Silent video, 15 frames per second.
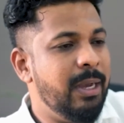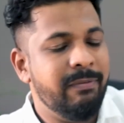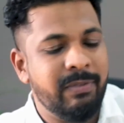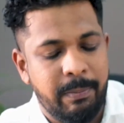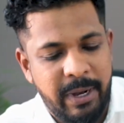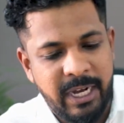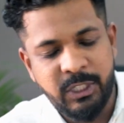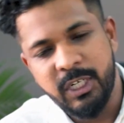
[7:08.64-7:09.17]
if the
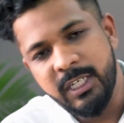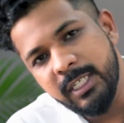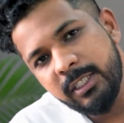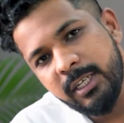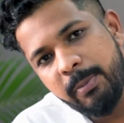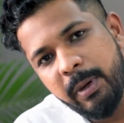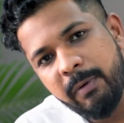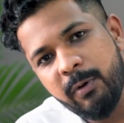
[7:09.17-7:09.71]
patient is
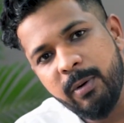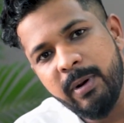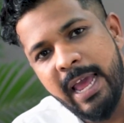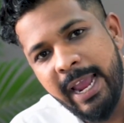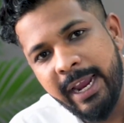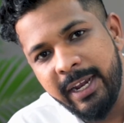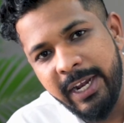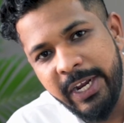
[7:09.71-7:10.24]
coming from the
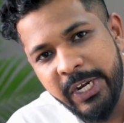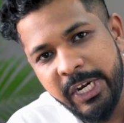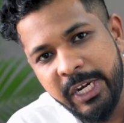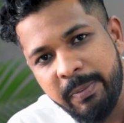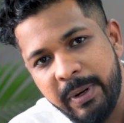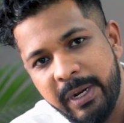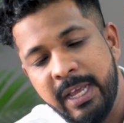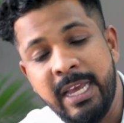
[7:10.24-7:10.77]
acne
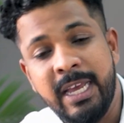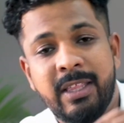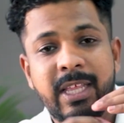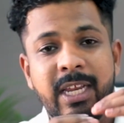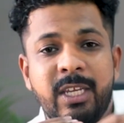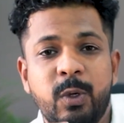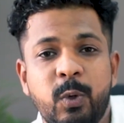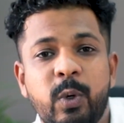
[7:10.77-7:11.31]
treatment,
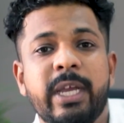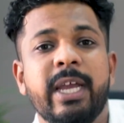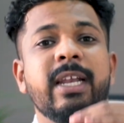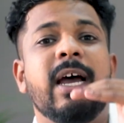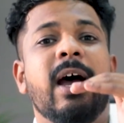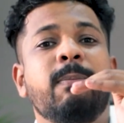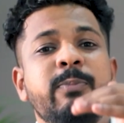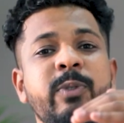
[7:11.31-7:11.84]
then you can
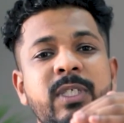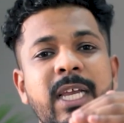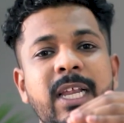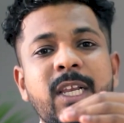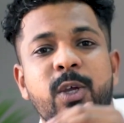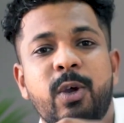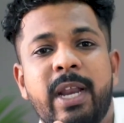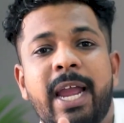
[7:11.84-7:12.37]

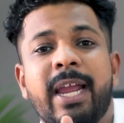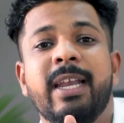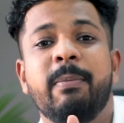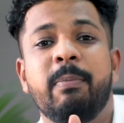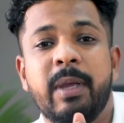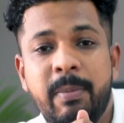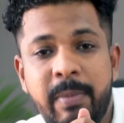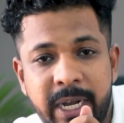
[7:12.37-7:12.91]
upsell your acne
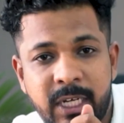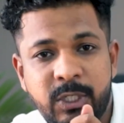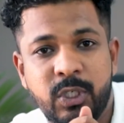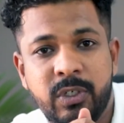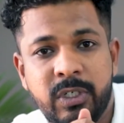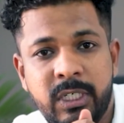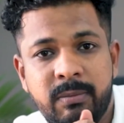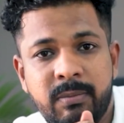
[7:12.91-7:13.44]

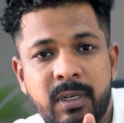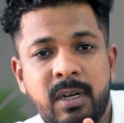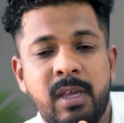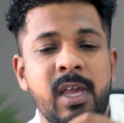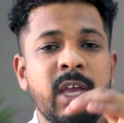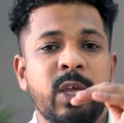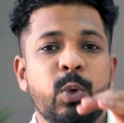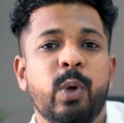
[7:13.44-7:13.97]
pigmentation treatment,
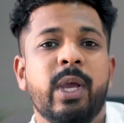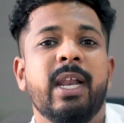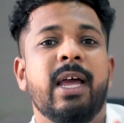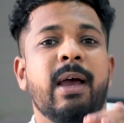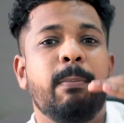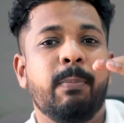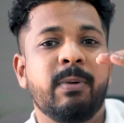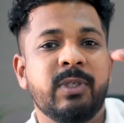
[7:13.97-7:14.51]
you can
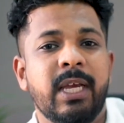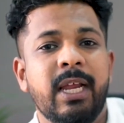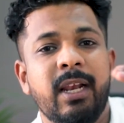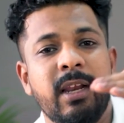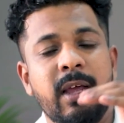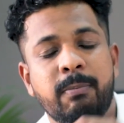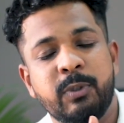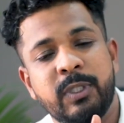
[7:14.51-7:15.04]

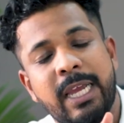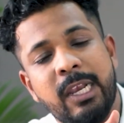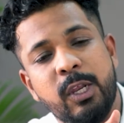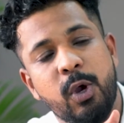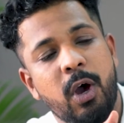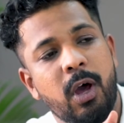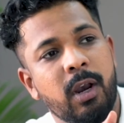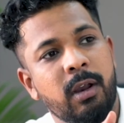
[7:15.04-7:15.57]
upsell
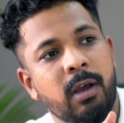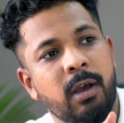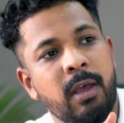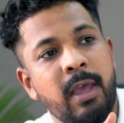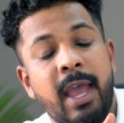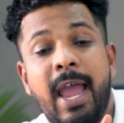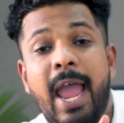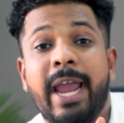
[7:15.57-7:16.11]
your
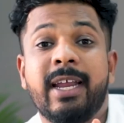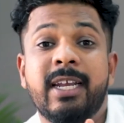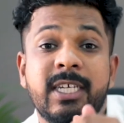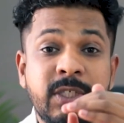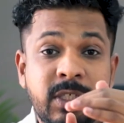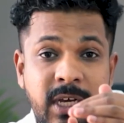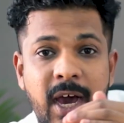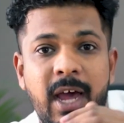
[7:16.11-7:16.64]
acne
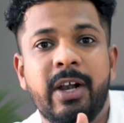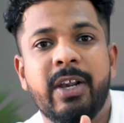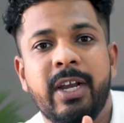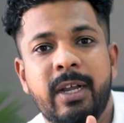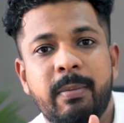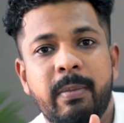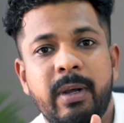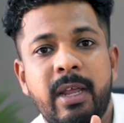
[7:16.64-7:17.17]
scar
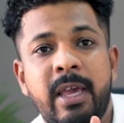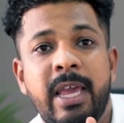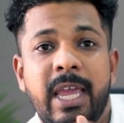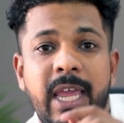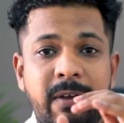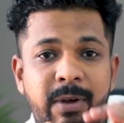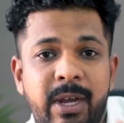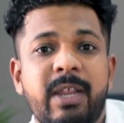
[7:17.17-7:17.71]
treatment,
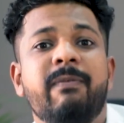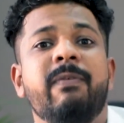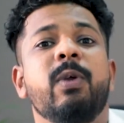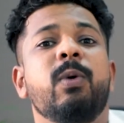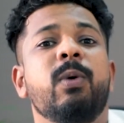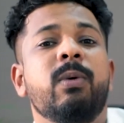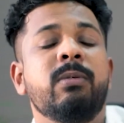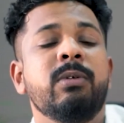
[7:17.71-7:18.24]
even if
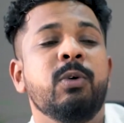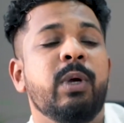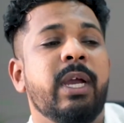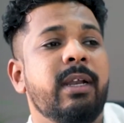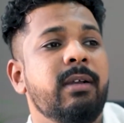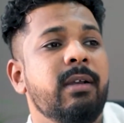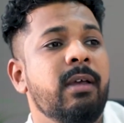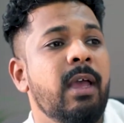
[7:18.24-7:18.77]
you
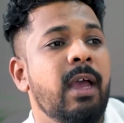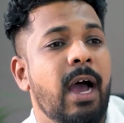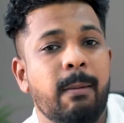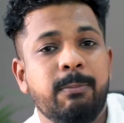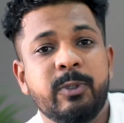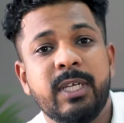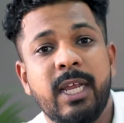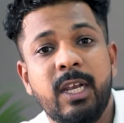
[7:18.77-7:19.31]
can
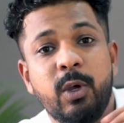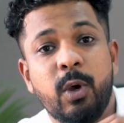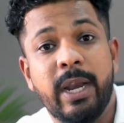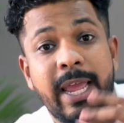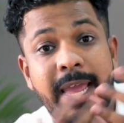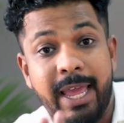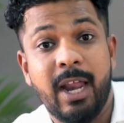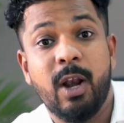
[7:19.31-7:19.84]
upsell your
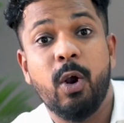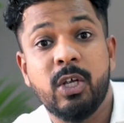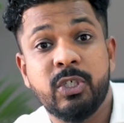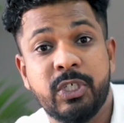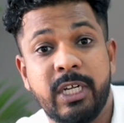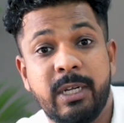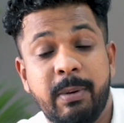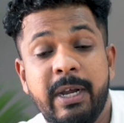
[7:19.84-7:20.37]
hair loss
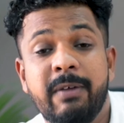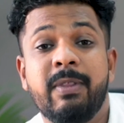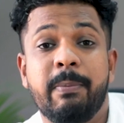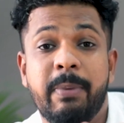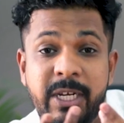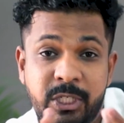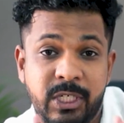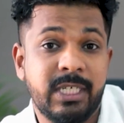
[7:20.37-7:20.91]
treatment if the
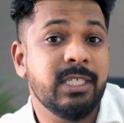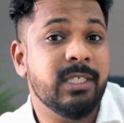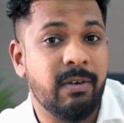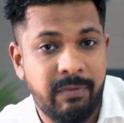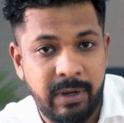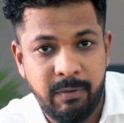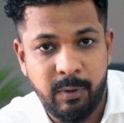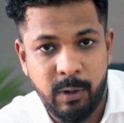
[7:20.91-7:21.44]
patient is
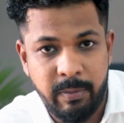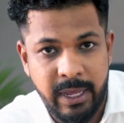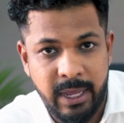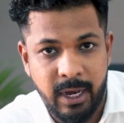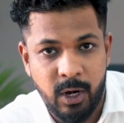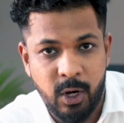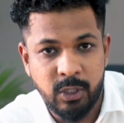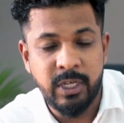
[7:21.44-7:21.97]
suffering from
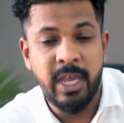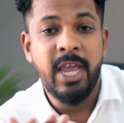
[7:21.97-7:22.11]
hair loss.